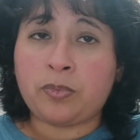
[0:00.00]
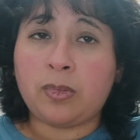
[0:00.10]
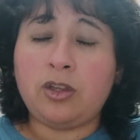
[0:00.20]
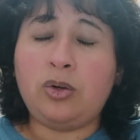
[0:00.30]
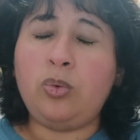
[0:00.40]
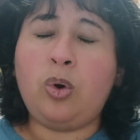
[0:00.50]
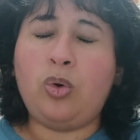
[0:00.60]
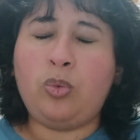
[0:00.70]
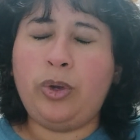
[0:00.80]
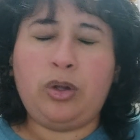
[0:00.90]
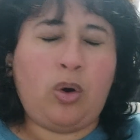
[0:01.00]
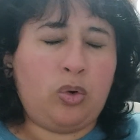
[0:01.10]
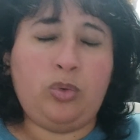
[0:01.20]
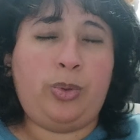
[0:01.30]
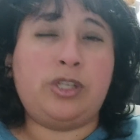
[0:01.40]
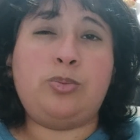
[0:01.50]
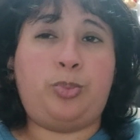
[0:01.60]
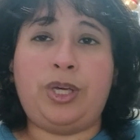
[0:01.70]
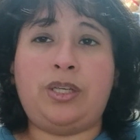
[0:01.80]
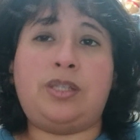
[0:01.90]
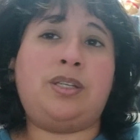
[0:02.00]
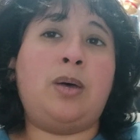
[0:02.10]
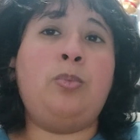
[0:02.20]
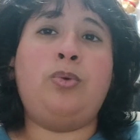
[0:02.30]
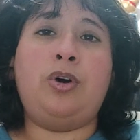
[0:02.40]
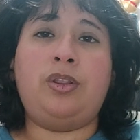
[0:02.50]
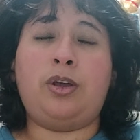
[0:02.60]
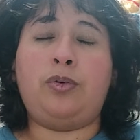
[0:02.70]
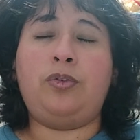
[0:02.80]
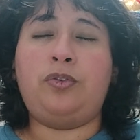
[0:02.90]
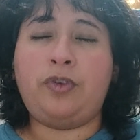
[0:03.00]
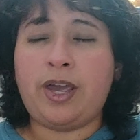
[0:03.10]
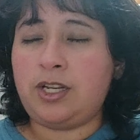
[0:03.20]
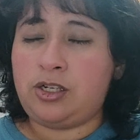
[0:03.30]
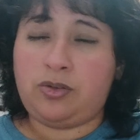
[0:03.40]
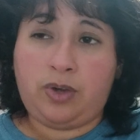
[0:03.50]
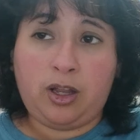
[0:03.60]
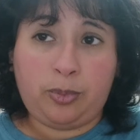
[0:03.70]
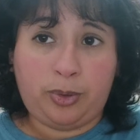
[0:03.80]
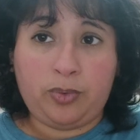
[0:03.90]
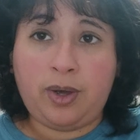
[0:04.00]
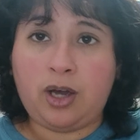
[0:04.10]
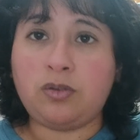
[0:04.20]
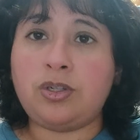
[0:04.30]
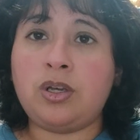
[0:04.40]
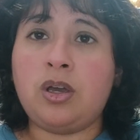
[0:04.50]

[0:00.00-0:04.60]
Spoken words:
There will always be someone ready to help you out.